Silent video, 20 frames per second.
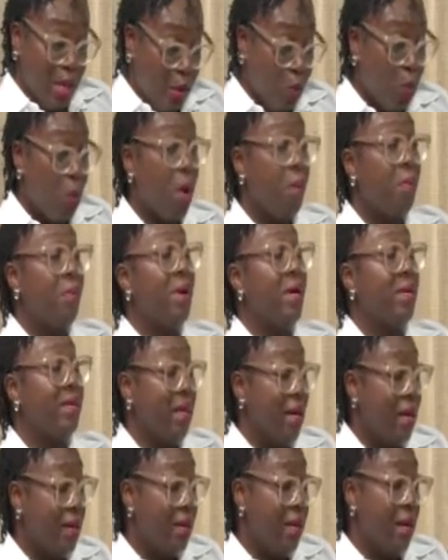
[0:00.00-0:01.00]
is what
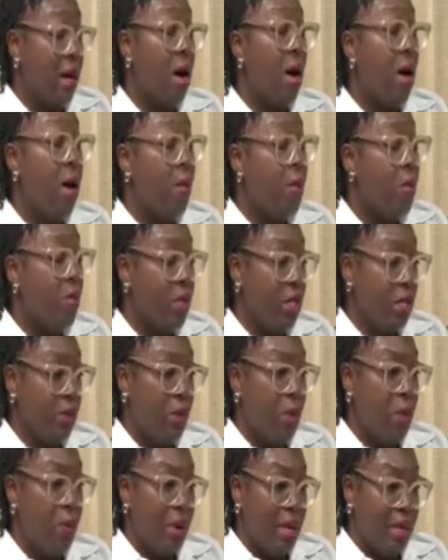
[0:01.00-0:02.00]
birthed the hub, which is
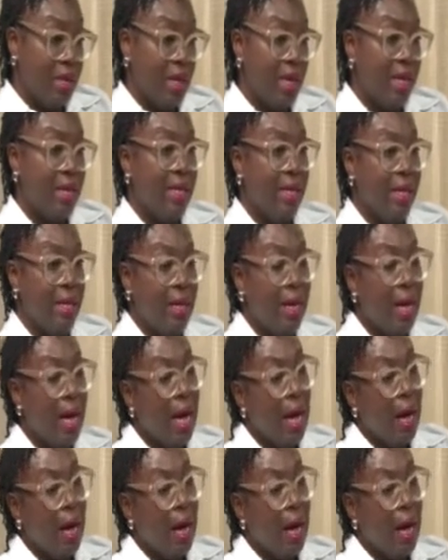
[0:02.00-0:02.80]
what birthed the